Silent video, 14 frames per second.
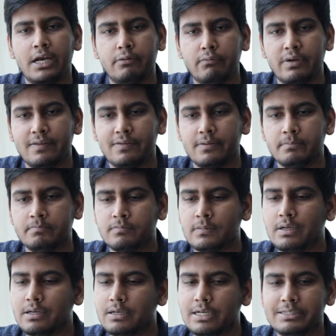it with.
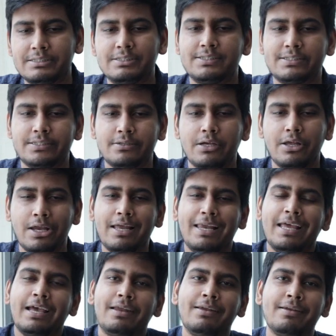It's
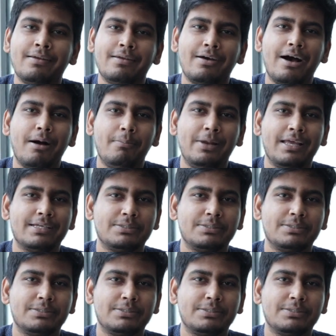really an humbling